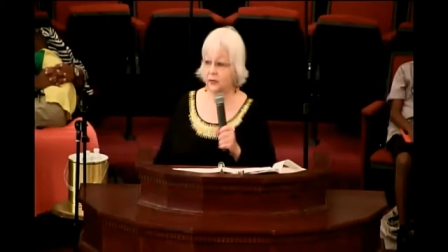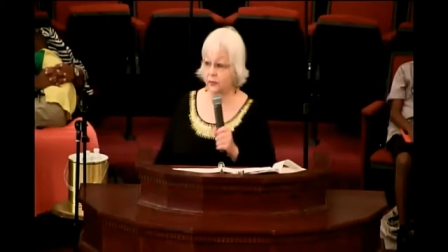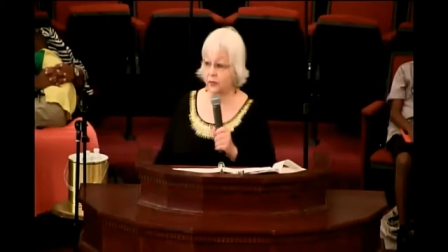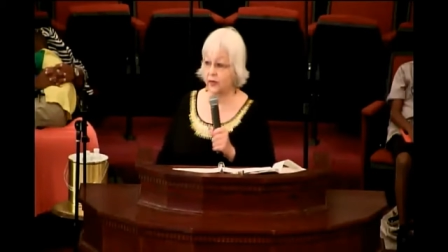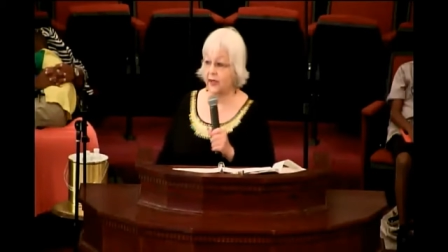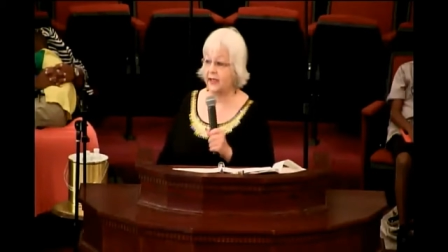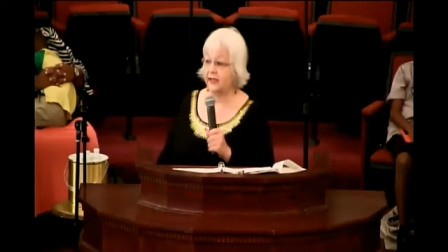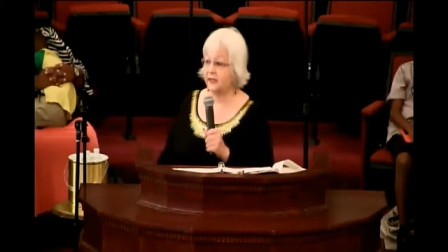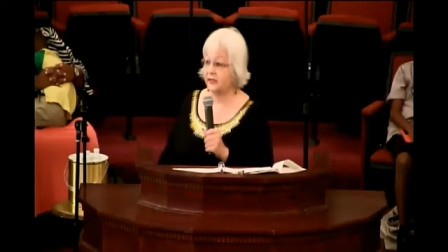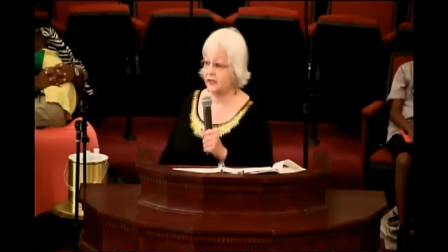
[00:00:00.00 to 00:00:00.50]

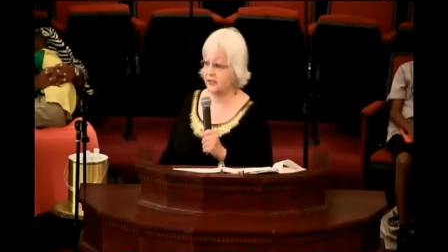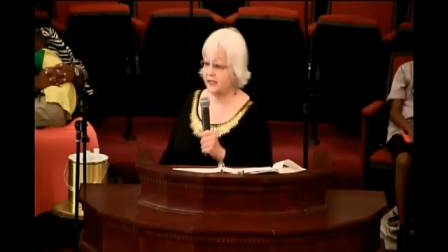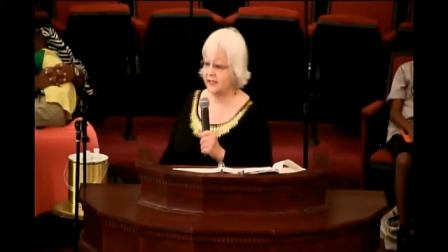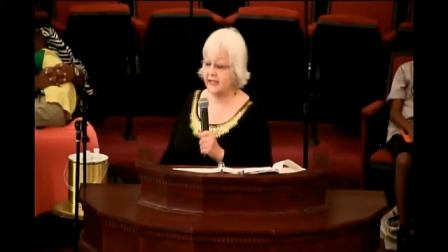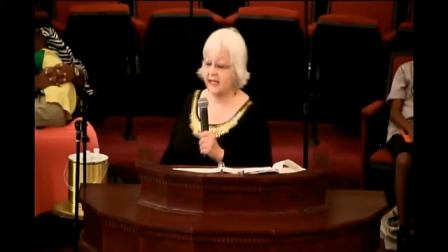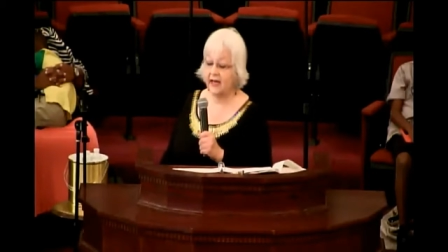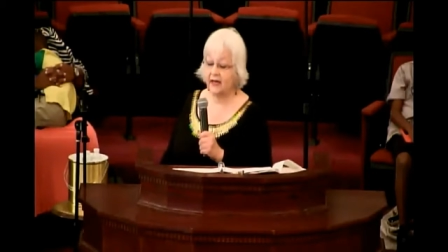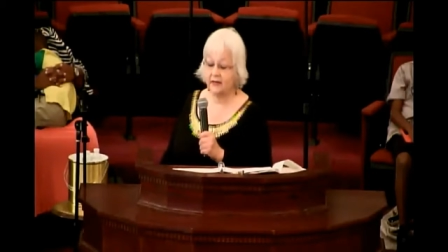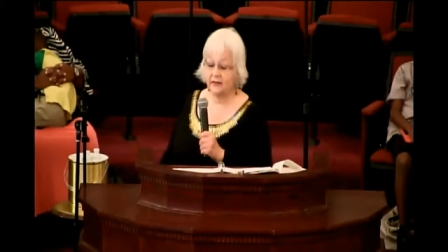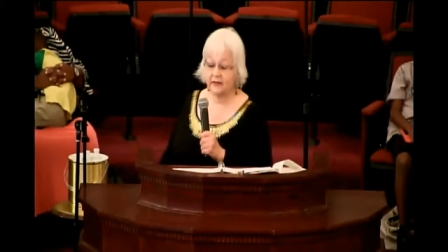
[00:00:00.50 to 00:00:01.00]
greater
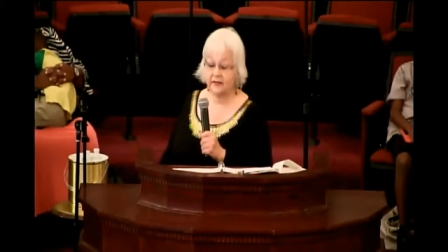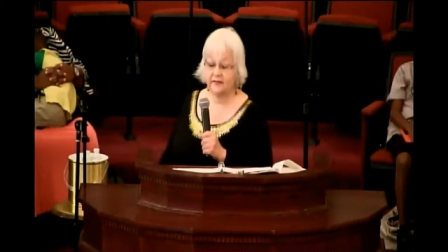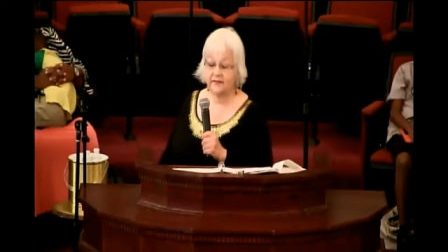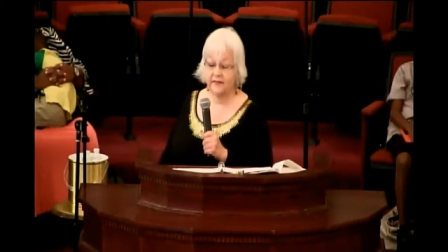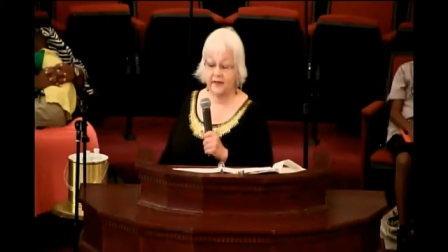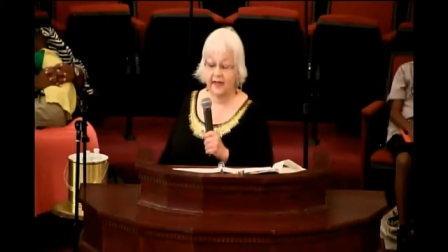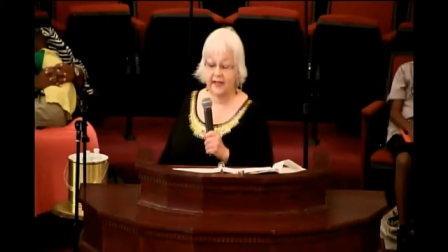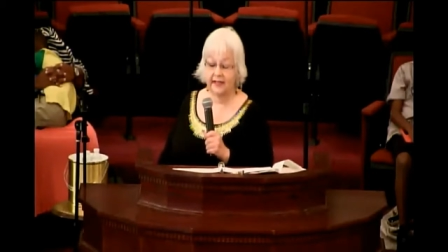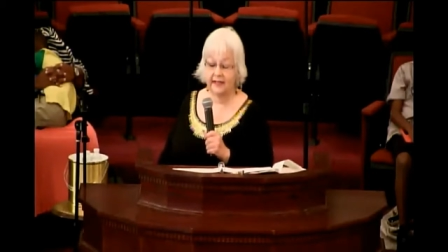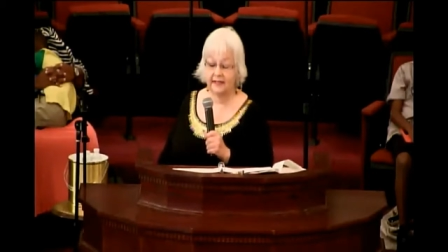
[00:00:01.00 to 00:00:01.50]

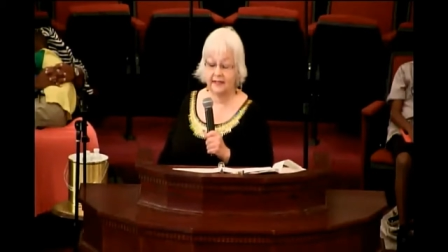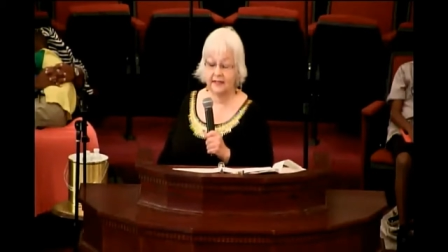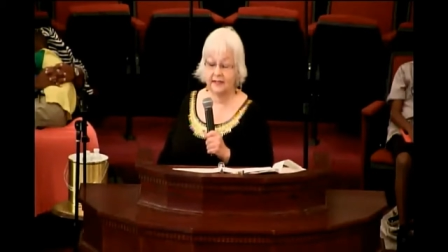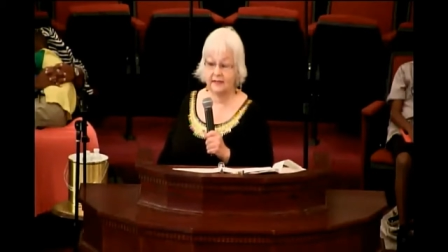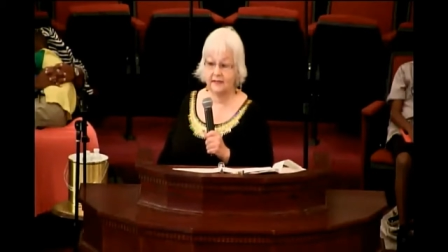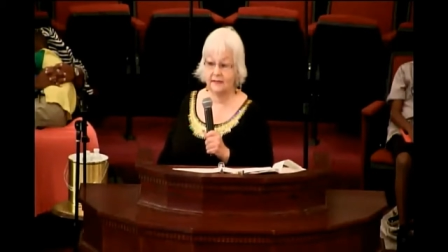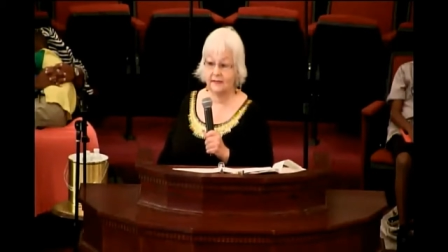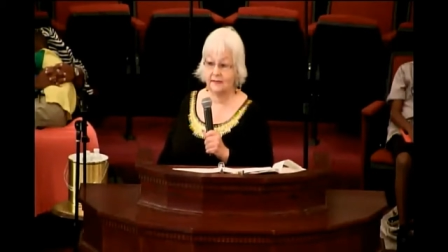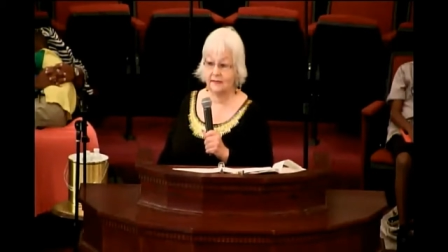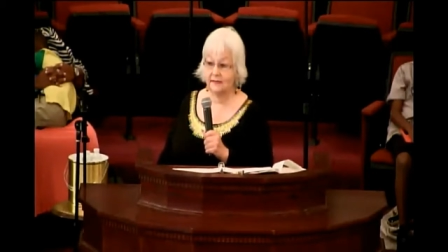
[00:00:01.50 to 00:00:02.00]
sacrifice.